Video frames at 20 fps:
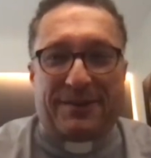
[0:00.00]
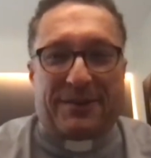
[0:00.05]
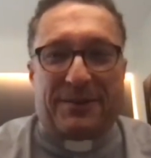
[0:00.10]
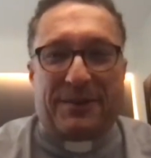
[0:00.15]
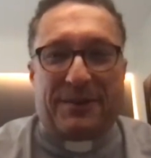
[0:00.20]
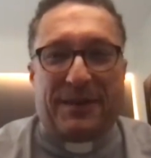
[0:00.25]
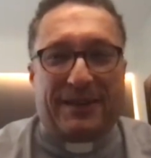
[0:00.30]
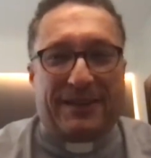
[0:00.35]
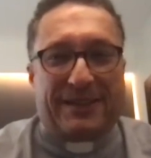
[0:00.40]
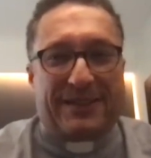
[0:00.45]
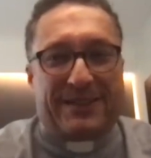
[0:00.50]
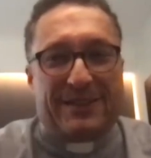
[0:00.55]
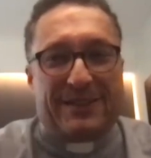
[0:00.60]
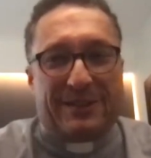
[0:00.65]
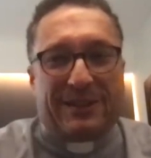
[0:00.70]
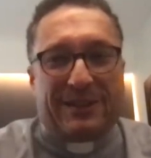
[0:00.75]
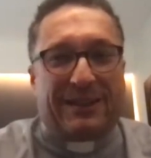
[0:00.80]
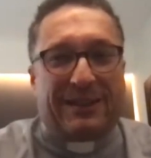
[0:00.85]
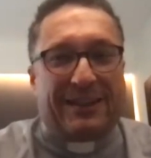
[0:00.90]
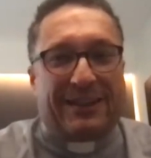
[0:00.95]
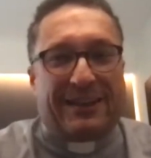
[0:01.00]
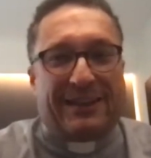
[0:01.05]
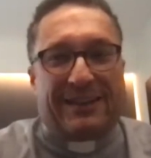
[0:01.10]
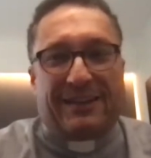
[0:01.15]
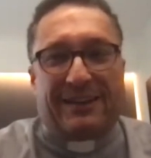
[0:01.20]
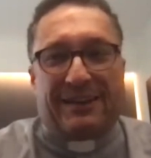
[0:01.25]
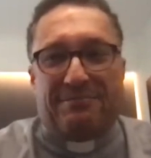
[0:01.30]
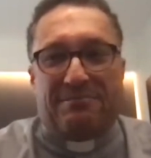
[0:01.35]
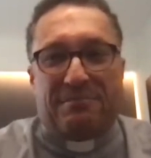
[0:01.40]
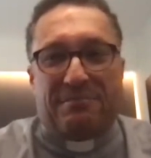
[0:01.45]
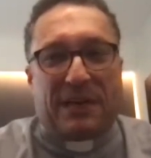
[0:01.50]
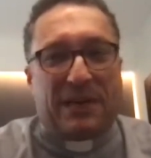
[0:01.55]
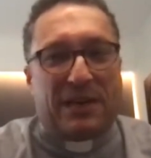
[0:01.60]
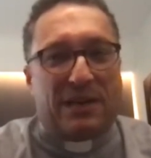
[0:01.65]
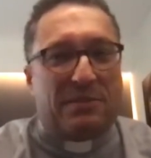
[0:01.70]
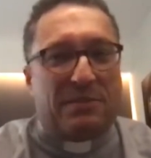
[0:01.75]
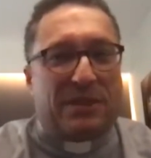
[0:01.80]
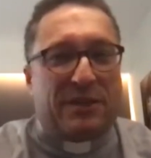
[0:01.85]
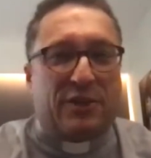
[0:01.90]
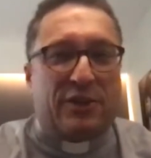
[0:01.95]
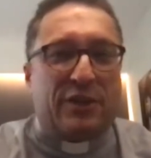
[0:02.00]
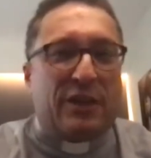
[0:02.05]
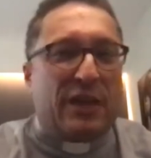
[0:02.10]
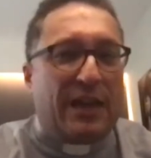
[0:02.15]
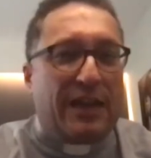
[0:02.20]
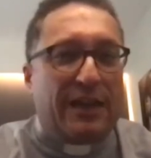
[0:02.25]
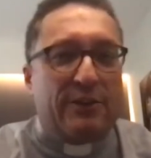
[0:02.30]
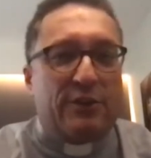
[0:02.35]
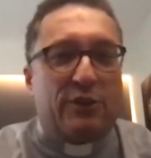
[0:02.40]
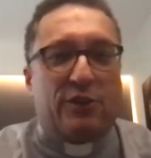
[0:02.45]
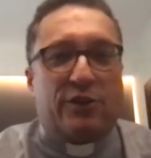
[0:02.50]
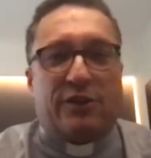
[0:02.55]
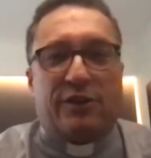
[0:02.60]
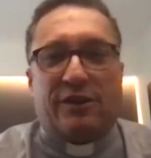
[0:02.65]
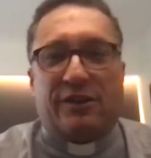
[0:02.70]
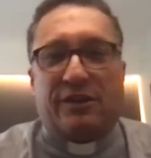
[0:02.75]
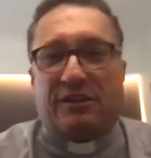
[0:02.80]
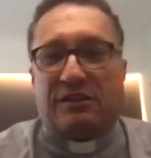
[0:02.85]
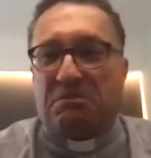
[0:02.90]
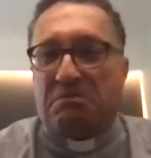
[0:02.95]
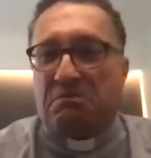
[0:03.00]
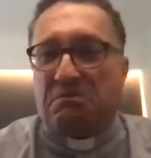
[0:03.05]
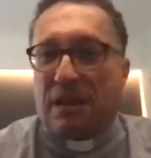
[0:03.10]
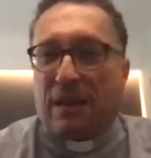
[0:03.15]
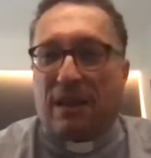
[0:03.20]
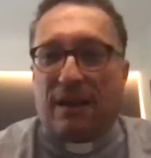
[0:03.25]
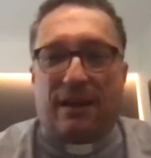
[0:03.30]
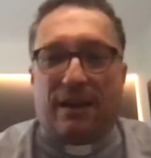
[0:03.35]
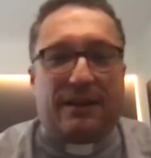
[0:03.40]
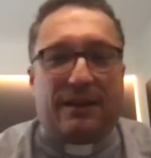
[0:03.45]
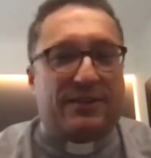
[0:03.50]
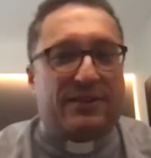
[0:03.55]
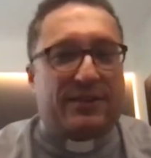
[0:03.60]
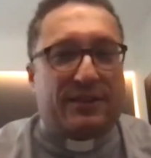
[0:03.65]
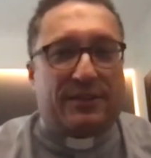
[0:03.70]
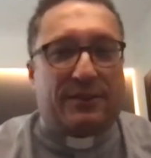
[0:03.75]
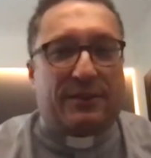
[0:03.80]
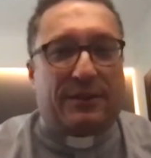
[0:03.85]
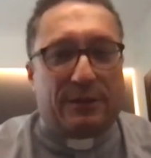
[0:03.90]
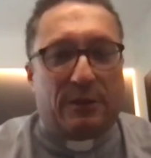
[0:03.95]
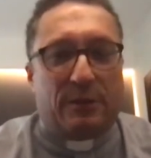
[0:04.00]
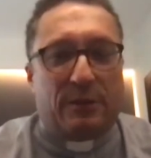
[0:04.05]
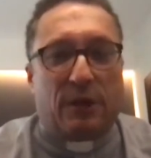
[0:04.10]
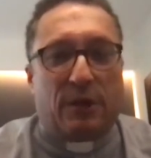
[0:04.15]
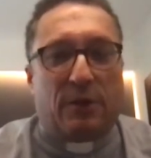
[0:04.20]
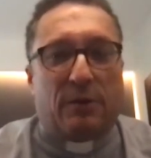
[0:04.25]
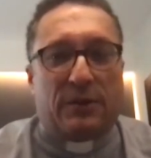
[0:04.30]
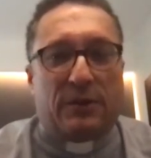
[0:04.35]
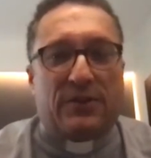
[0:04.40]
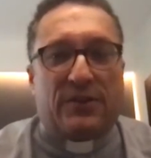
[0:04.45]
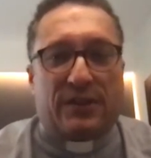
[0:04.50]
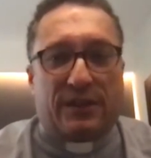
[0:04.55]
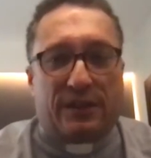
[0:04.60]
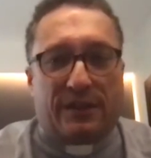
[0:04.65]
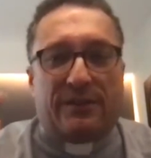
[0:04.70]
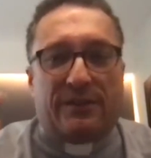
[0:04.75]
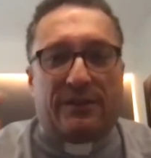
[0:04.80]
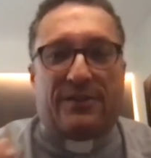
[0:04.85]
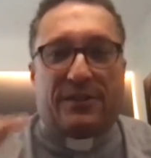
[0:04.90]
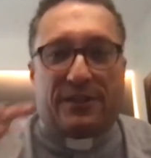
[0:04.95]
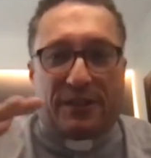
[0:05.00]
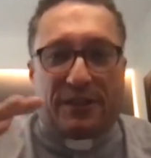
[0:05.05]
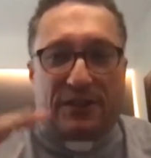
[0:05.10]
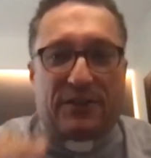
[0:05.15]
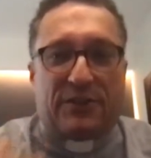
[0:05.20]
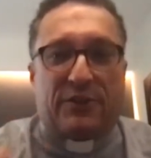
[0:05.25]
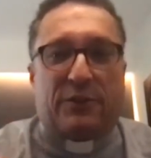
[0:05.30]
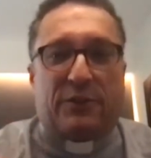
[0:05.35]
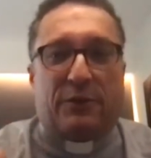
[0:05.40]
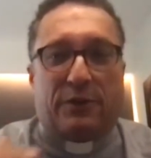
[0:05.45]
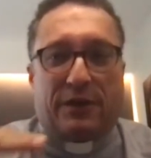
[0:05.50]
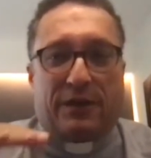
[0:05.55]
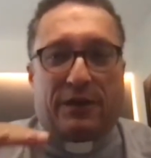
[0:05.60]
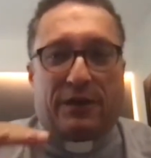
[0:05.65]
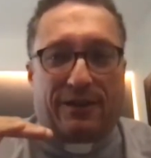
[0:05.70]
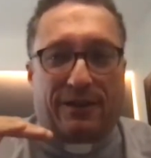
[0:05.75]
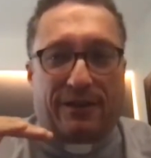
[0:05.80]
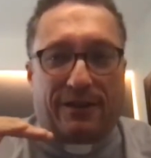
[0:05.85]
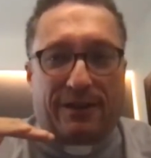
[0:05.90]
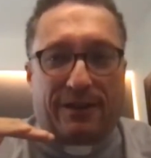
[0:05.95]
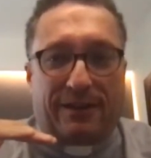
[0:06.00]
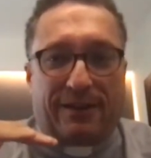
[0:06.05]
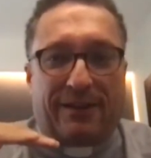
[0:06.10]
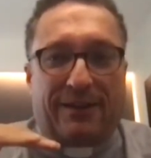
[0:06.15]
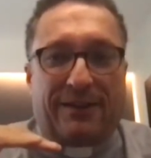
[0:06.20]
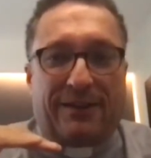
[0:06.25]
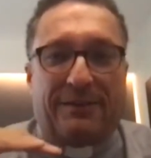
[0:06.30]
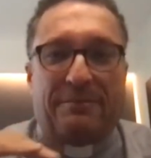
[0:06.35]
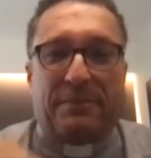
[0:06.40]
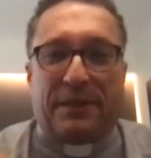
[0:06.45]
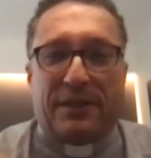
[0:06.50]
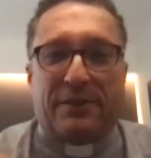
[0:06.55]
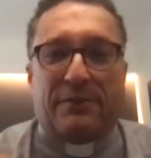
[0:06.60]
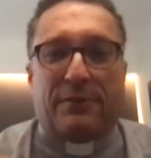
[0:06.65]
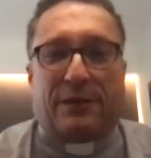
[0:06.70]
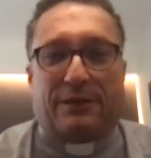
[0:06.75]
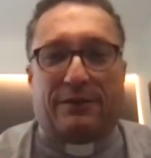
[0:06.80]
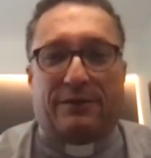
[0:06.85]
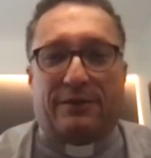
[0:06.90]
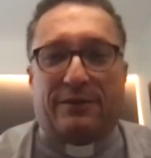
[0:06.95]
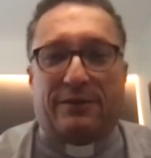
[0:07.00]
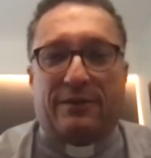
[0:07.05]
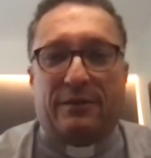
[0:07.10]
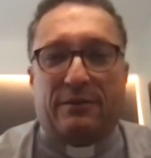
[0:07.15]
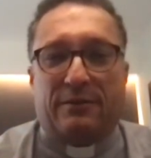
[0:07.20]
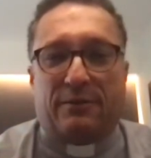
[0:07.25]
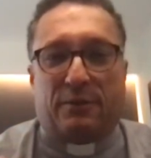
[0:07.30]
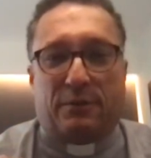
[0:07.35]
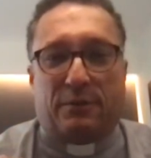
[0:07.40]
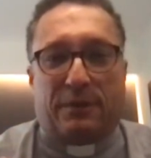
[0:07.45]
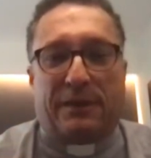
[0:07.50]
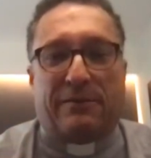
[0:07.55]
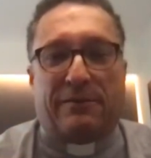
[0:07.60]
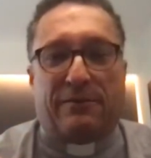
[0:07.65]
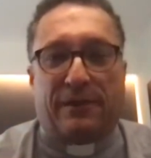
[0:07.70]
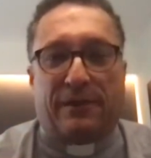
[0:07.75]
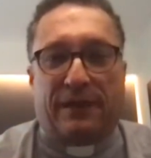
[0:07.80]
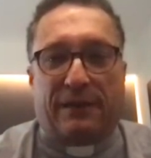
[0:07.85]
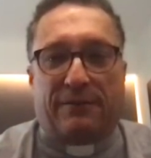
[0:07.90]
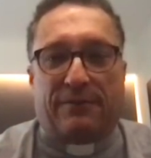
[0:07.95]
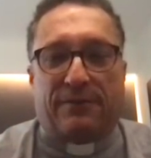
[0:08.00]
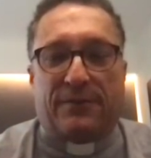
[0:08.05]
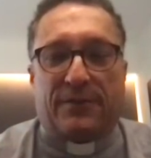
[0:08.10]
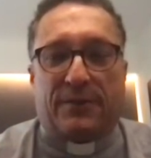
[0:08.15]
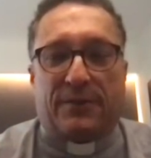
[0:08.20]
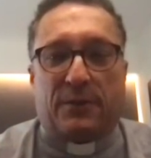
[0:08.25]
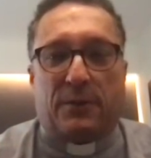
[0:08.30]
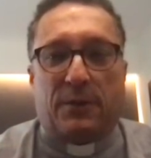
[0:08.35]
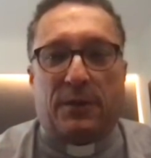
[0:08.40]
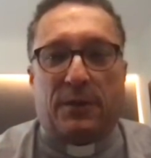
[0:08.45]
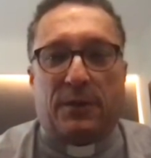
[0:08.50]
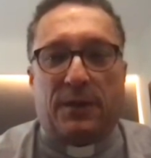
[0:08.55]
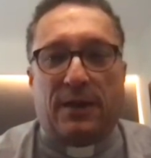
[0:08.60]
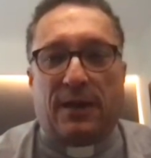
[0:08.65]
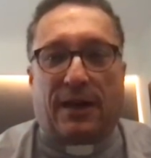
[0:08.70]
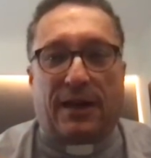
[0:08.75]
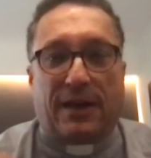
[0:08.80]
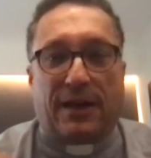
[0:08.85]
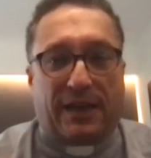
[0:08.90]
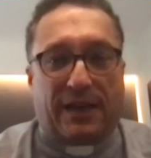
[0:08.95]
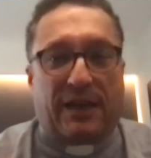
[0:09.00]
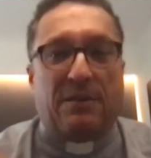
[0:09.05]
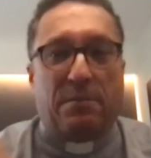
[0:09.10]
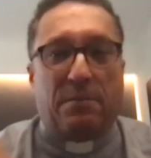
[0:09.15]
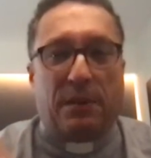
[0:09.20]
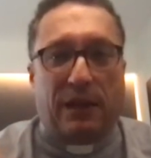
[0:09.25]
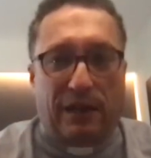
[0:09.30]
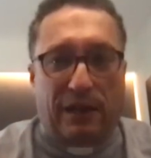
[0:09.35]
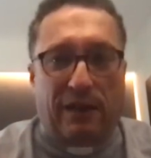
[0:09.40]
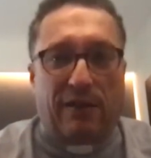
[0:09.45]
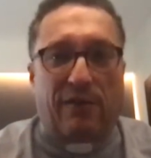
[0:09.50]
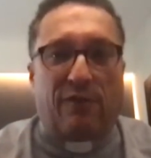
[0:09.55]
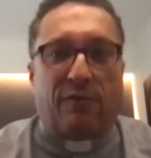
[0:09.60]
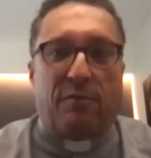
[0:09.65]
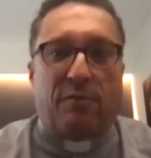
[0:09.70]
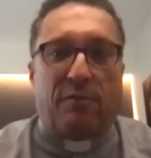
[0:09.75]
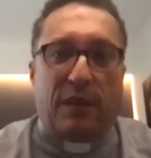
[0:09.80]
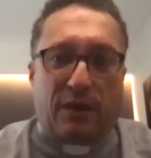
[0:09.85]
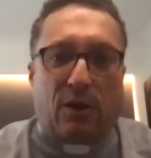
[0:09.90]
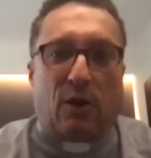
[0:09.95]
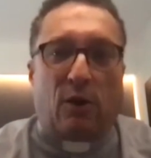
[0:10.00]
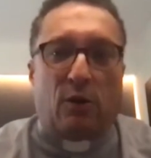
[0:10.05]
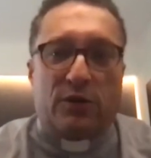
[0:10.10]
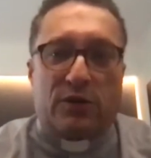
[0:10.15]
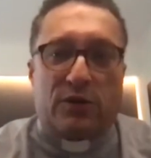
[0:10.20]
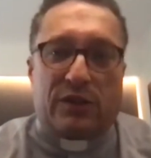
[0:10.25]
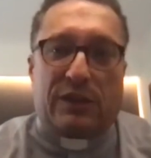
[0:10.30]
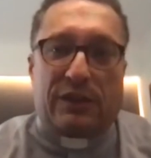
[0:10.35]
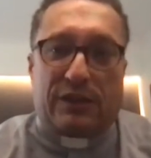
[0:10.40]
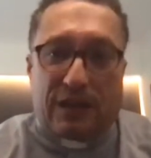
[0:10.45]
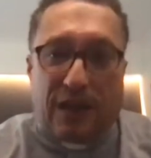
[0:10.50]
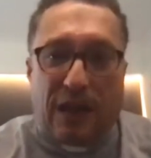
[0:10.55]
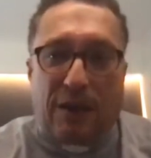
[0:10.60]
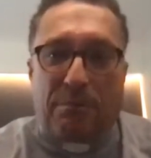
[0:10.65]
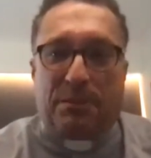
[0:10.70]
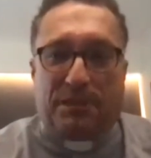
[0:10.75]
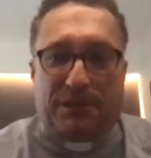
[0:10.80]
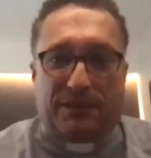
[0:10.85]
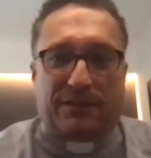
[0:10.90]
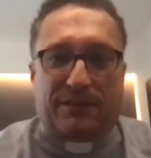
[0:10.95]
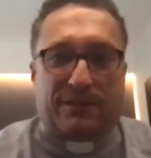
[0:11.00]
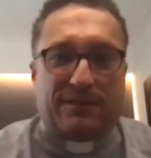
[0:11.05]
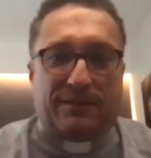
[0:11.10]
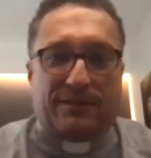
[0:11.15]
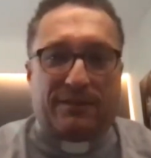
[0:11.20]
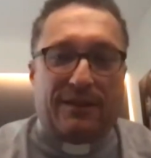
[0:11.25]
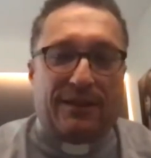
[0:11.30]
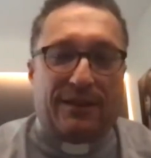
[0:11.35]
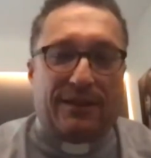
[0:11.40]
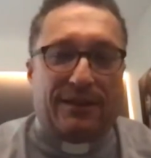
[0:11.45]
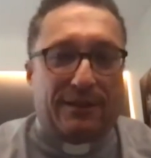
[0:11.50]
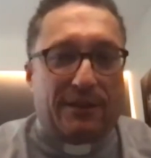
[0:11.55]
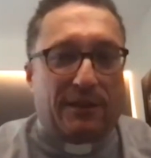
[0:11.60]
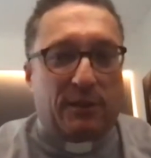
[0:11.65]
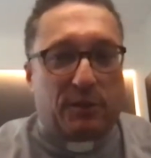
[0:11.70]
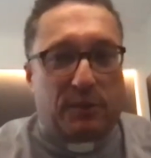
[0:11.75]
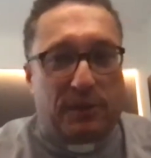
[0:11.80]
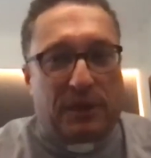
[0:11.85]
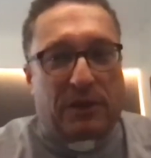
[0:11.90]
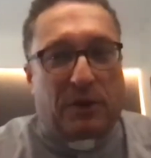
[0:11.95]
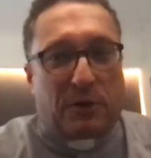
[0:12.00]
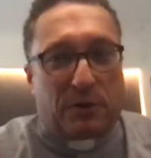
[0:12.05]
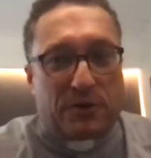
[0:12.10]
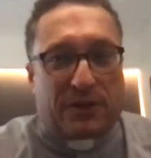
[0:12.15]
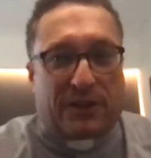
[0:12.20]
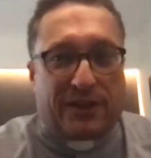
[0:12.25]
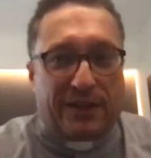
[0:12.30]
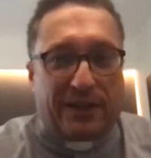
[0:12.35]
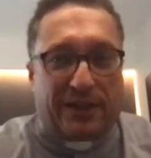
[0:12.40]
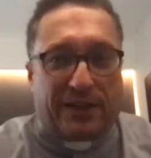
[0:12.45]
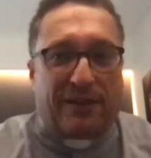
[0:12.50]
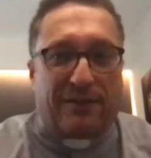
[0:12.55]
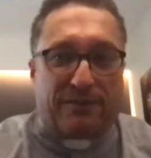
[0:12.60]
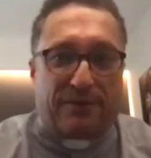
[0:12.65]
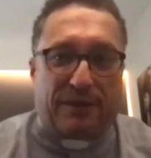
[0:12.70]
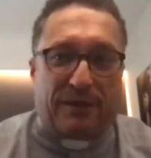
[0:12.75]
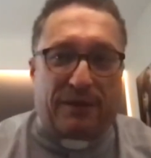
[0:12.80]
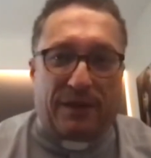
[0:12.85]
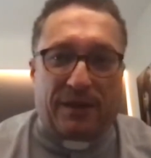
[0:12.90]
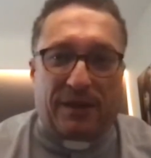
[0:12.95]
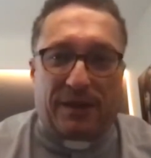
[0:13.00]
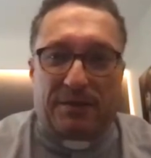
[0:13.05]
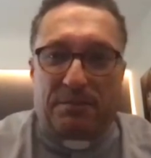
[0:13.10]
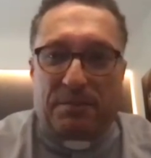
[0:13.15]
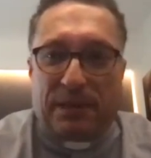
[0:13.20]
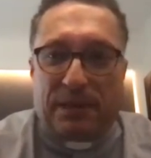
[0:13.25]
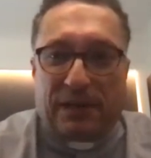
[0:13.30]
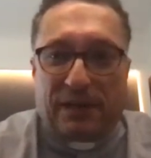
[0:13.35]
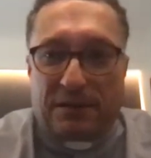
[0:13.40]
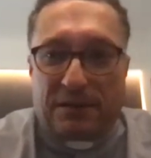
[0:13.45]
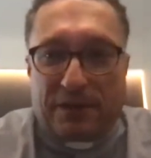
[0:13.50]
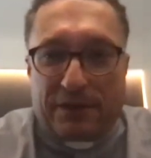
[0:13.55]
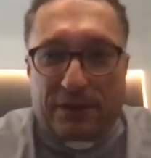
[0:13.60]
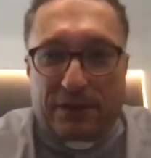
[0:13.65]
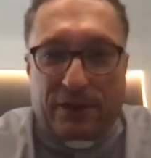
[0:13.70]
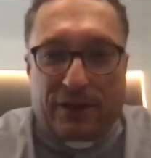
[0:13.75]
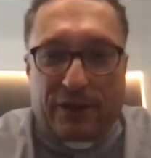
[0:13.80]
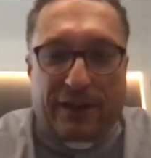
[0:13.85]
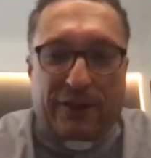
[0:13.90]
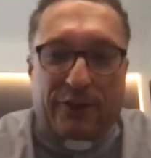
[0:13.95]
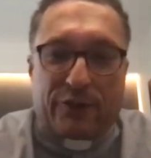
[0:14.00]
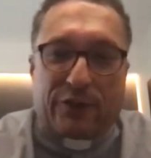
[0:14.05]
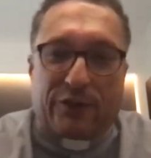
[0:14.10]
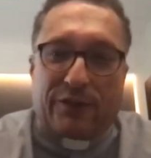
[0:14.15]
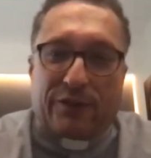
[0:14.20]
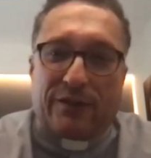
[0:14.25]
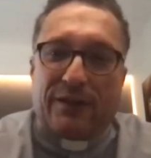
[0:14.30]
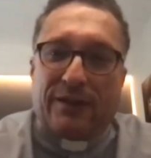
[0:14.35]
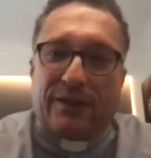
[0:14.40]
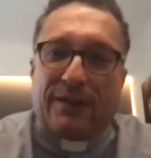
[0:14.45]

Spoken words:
So it's not like my imagination, etc. No, it's a historical background for my faith. So I can believe because it happened, not because I have a big imagination.